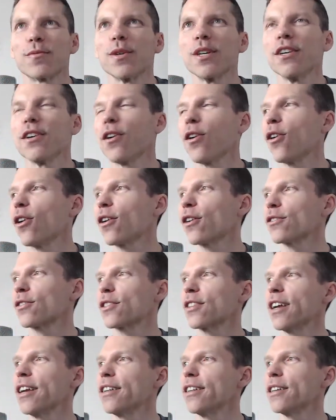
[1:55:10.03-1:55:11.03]
We are
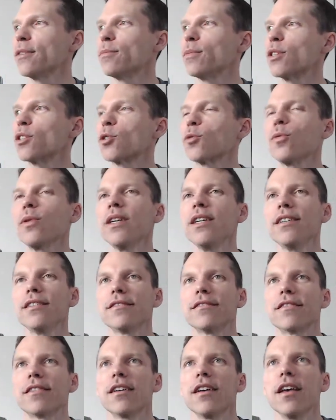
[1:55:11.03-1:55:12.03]
standing
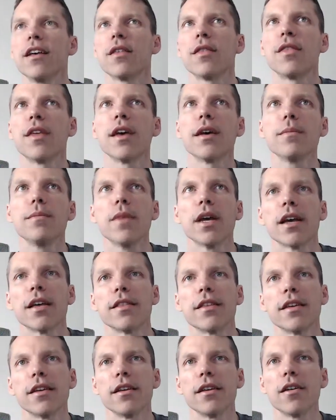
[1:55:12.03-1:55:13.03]
between them
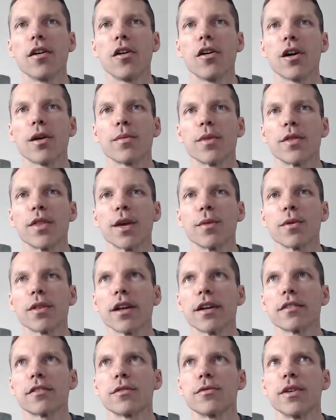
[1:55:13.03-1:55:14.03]
and the harm that they would
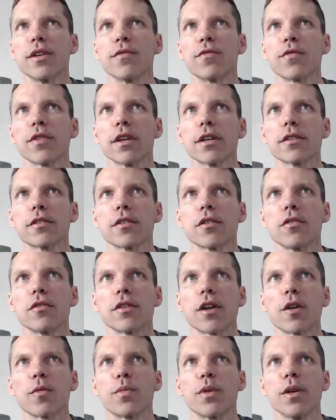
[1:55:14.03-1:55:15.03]
like to inflict
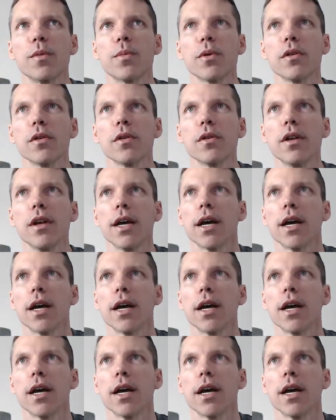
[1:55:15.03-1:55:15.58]
on our people,